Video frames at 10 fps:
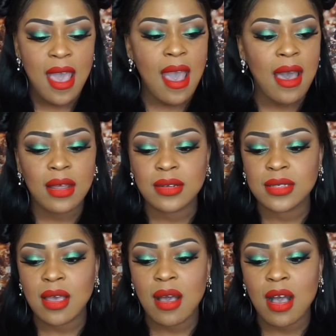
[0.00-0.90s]

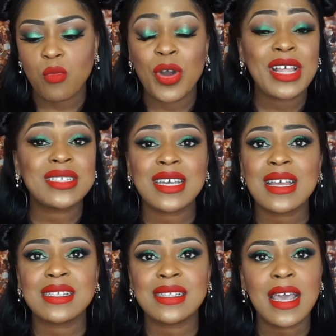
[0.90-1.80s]
And what else can
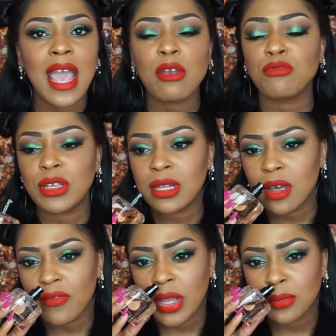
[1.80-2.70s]
I say? I really
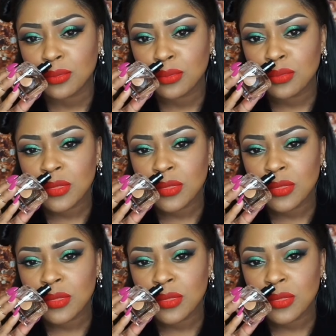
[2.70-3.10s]
love it.